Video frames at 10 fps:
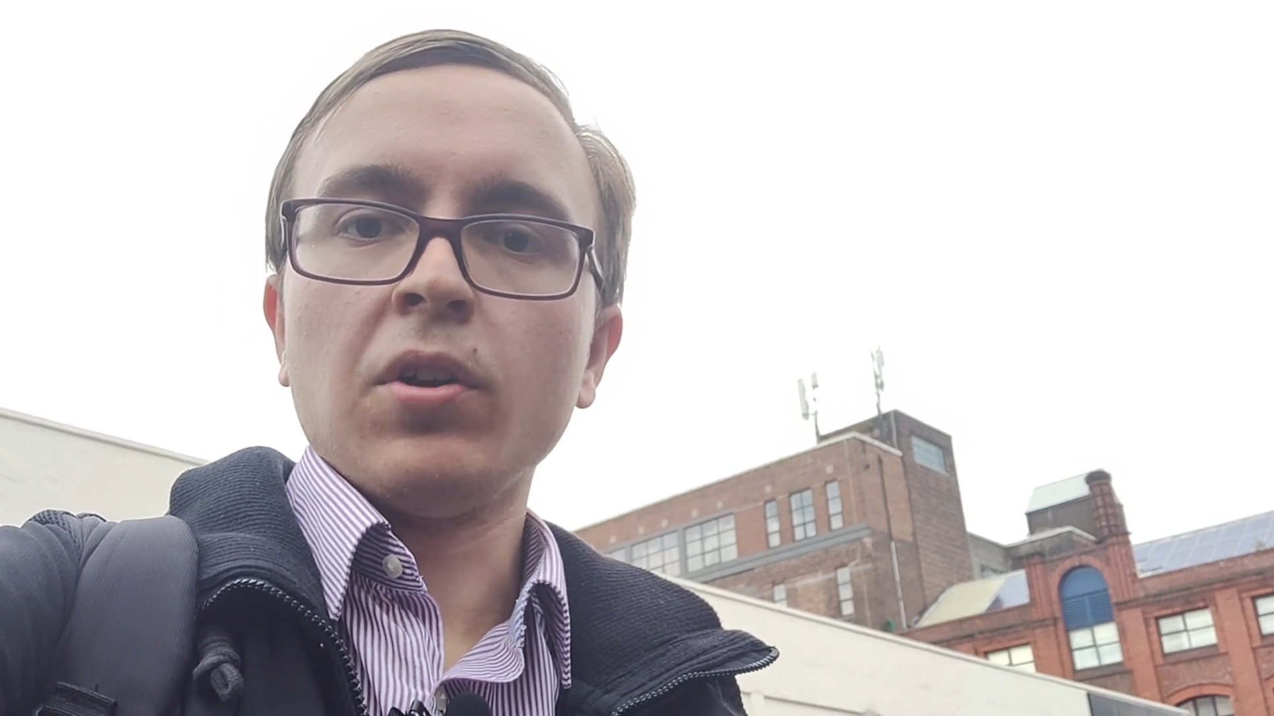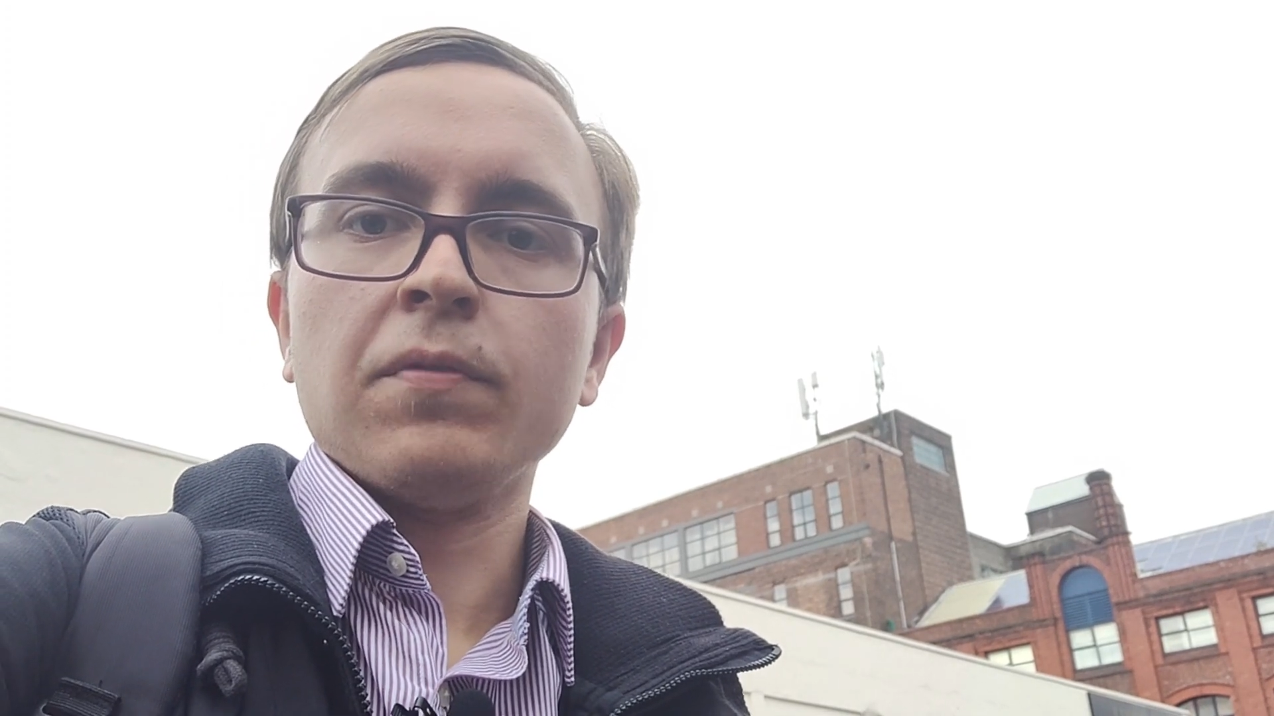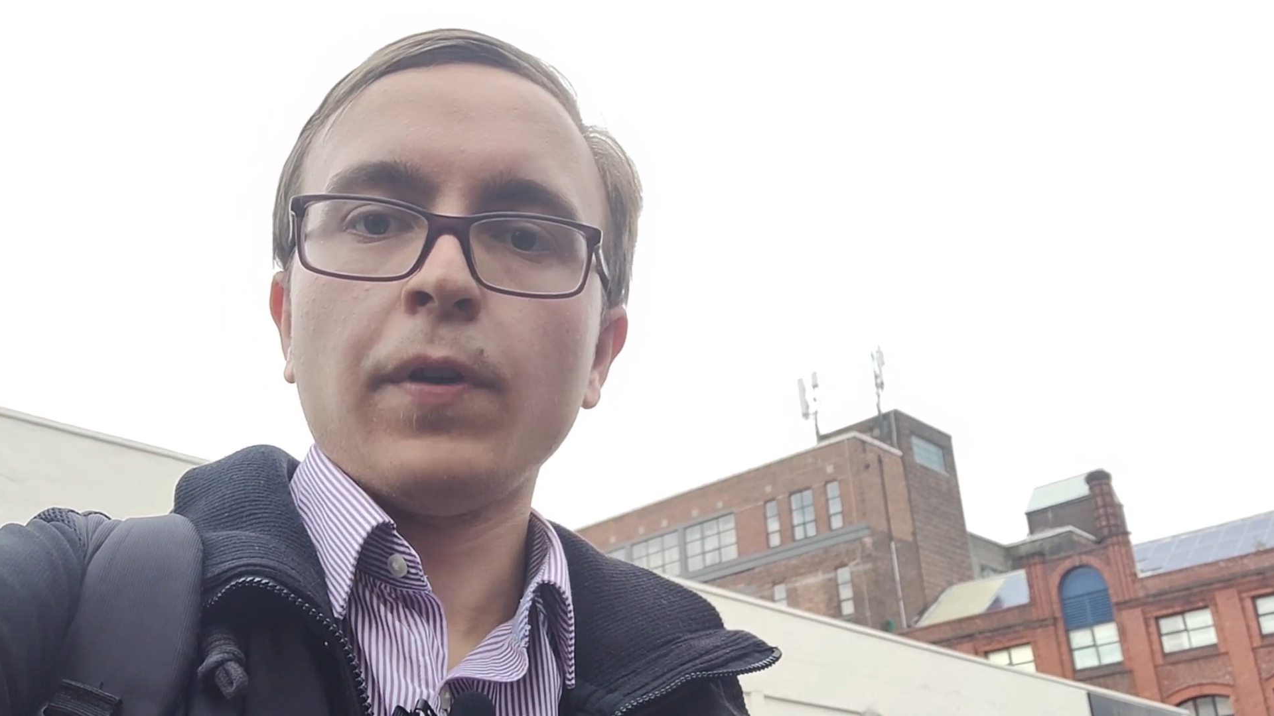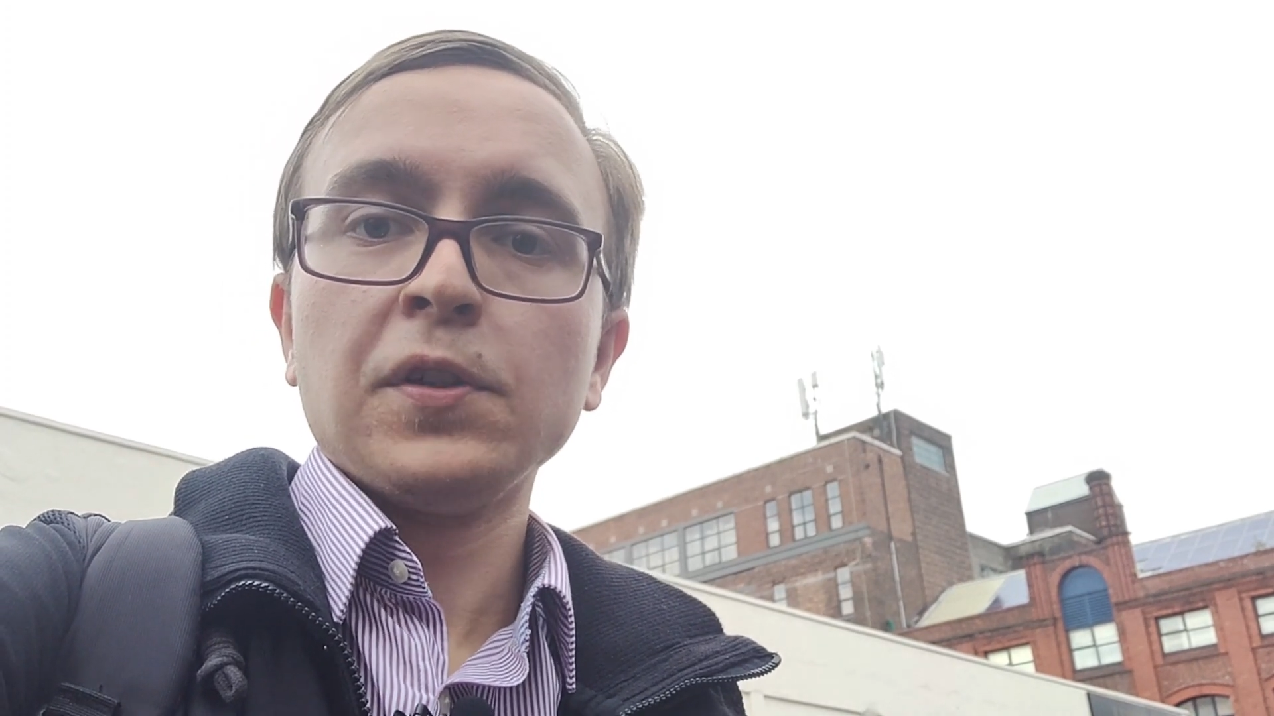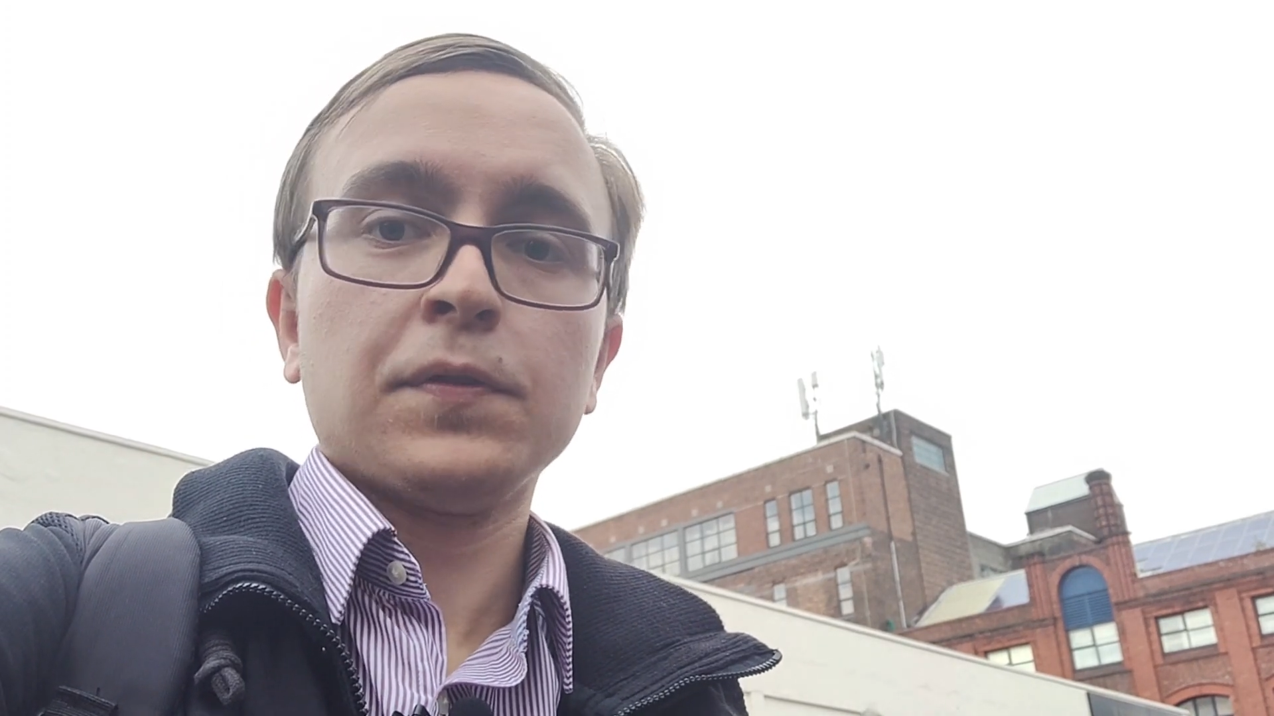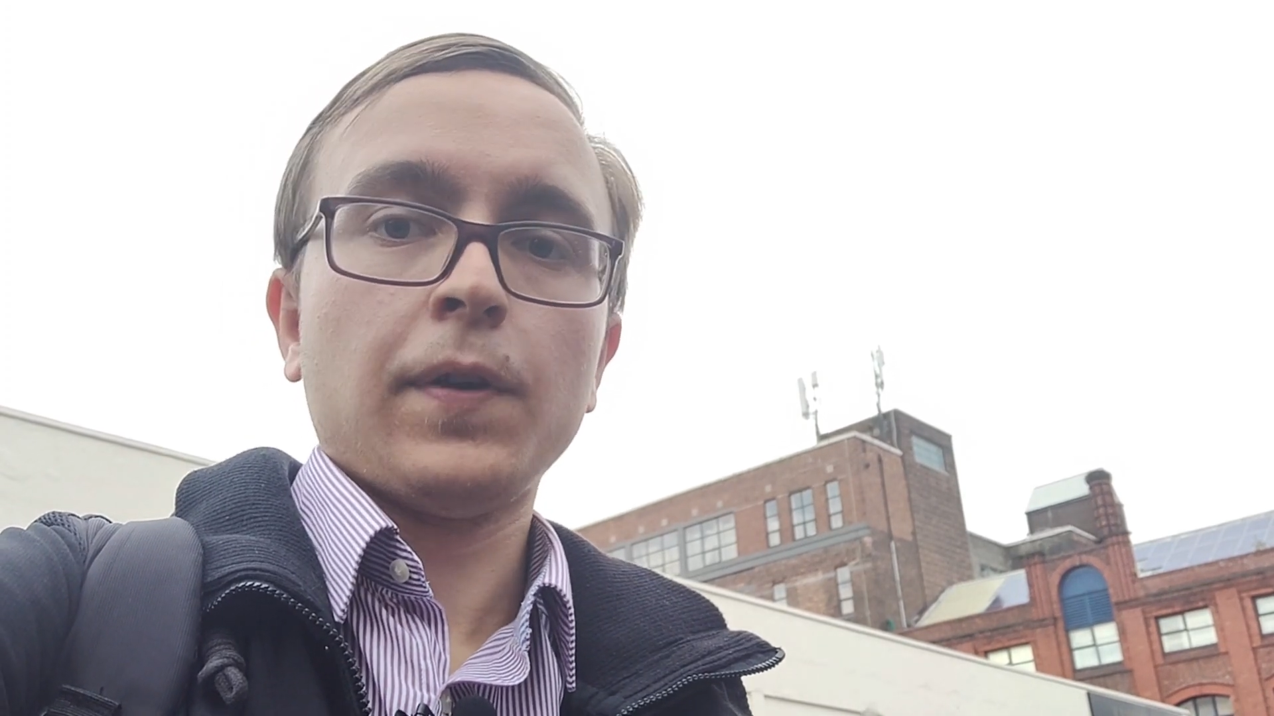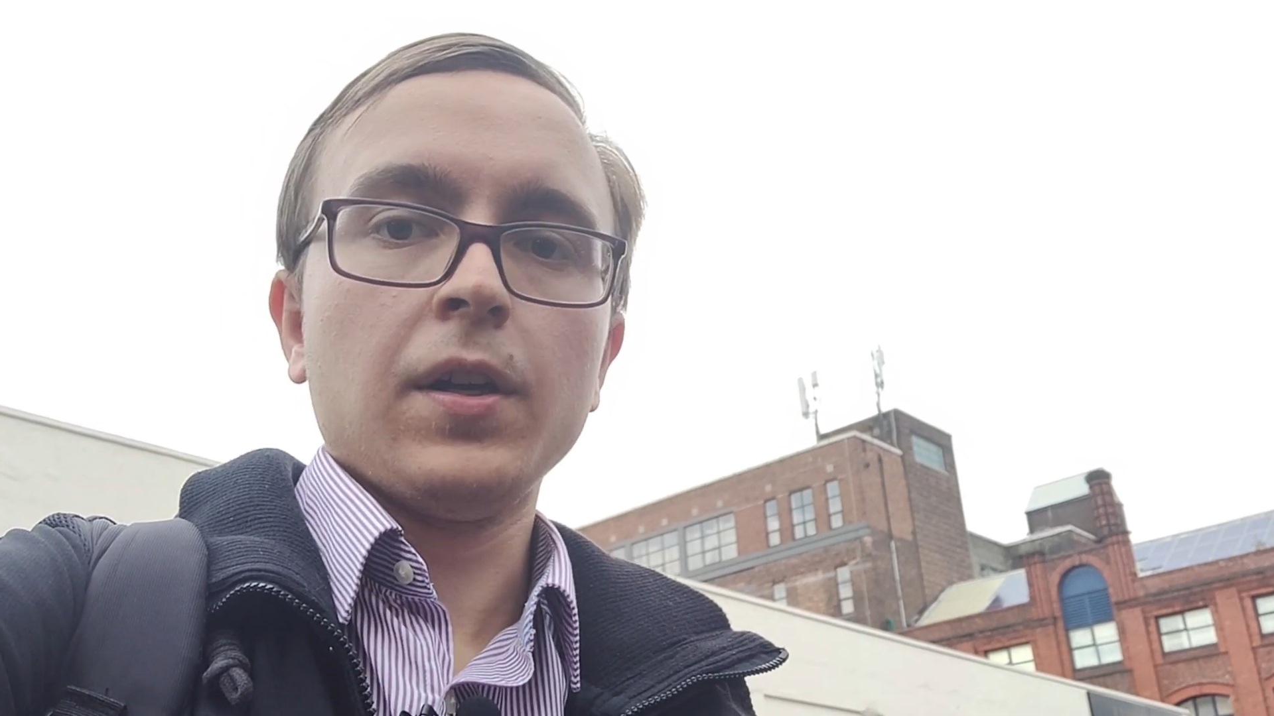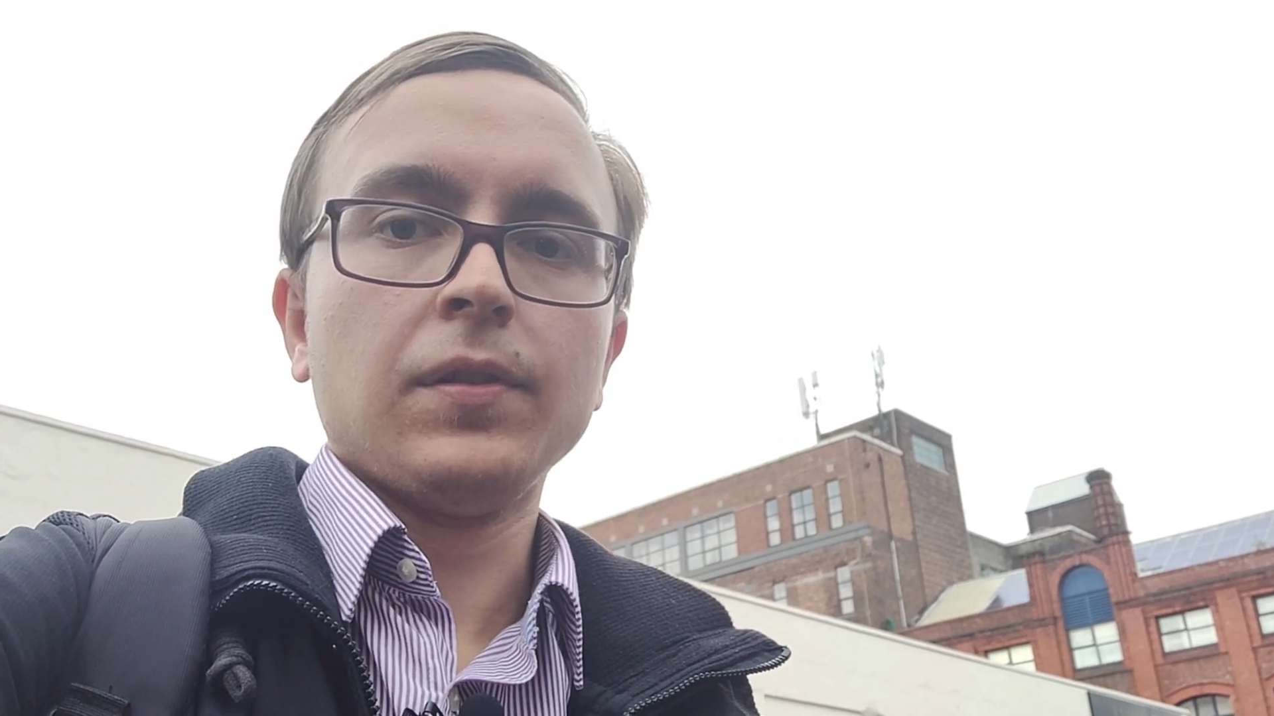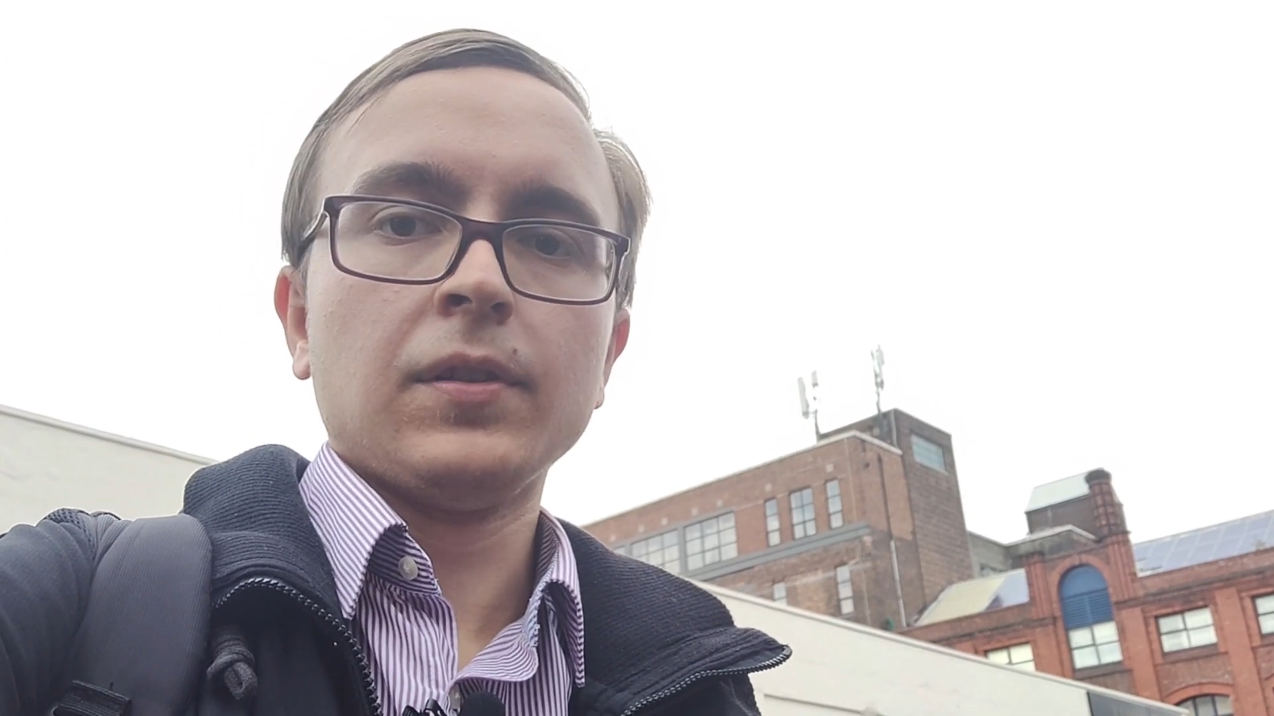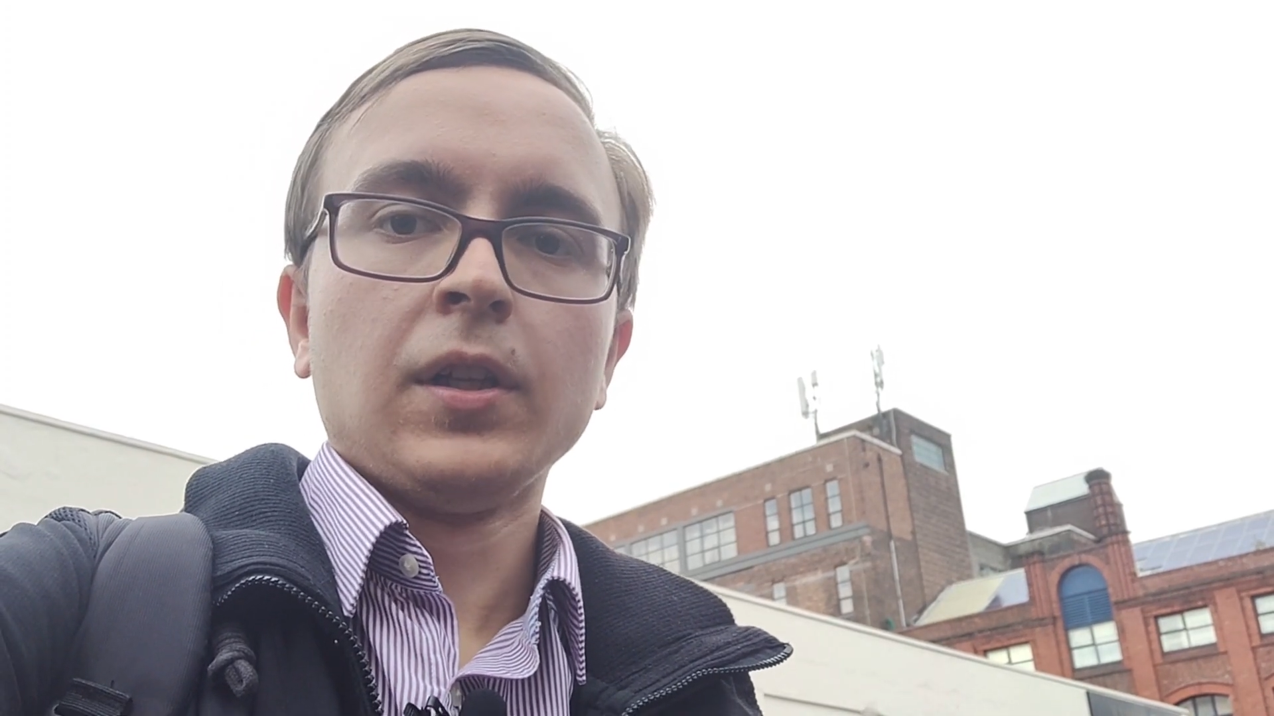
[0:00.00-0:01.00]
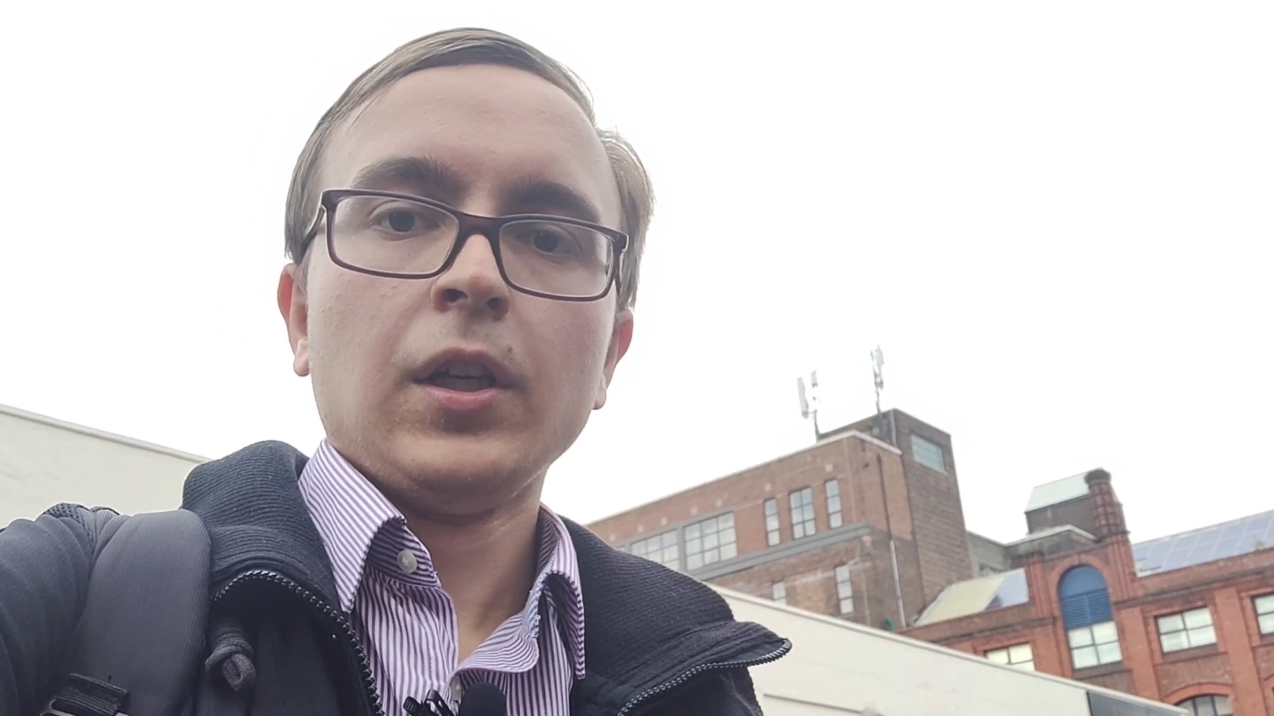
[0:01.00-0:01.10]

on Vodafone,